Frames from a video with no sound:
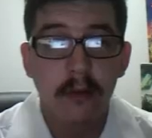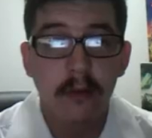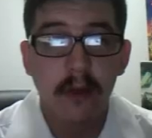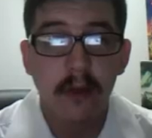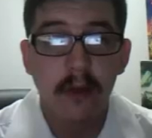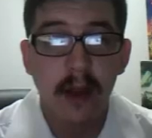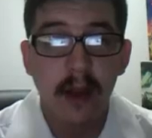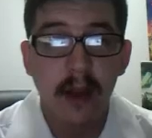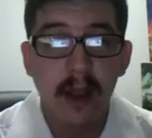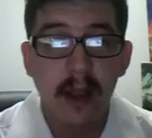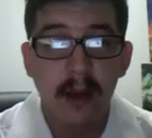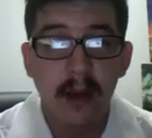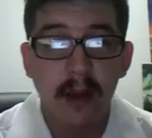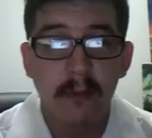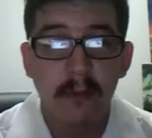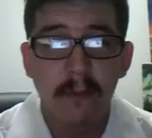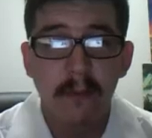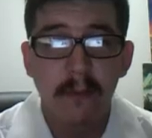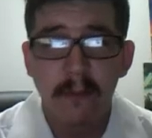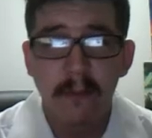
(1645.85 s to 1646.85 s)
just kind
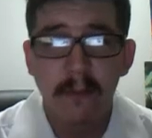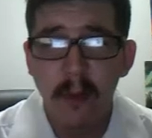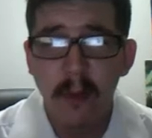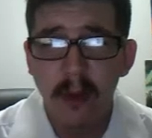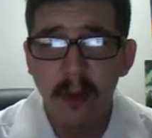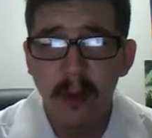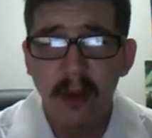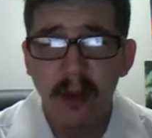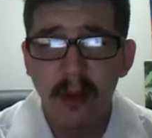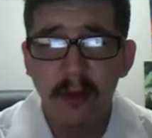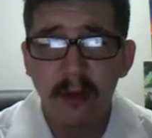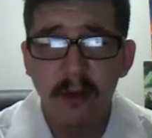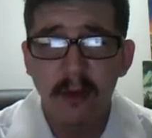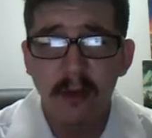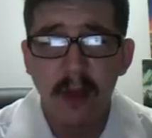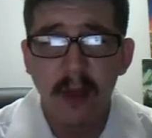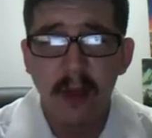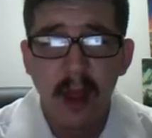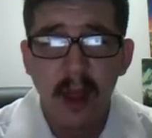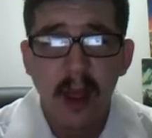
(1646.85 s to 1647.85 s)
of focused